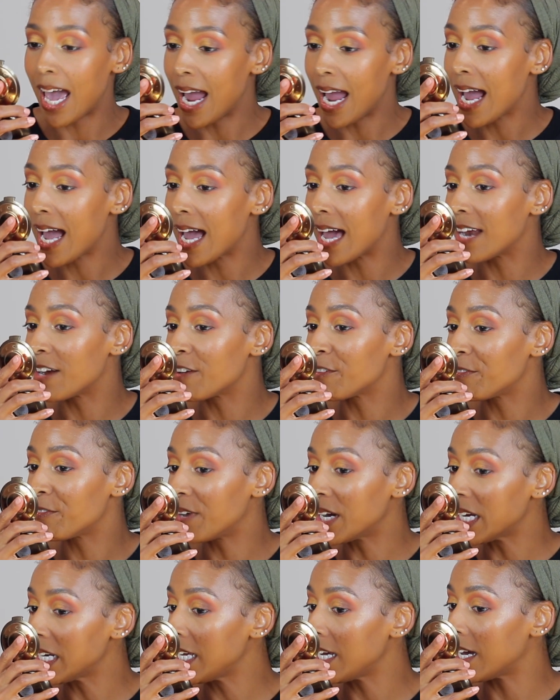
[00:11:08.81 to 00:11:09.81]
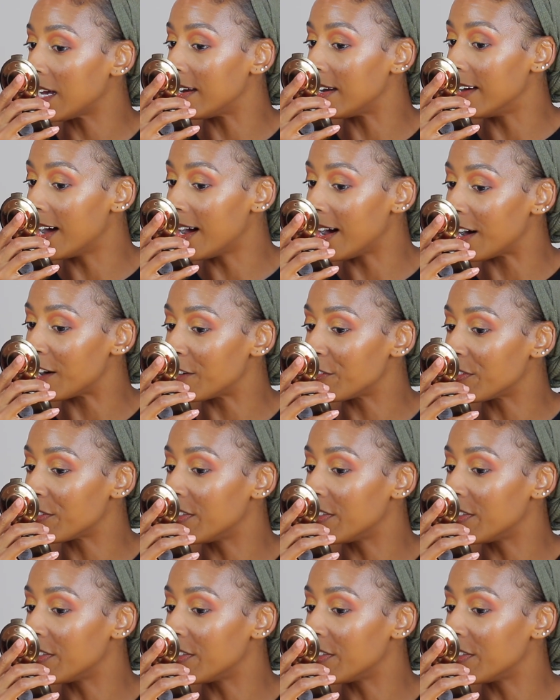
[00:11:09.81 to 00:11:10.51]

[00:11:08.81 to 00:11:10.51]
And funny enough,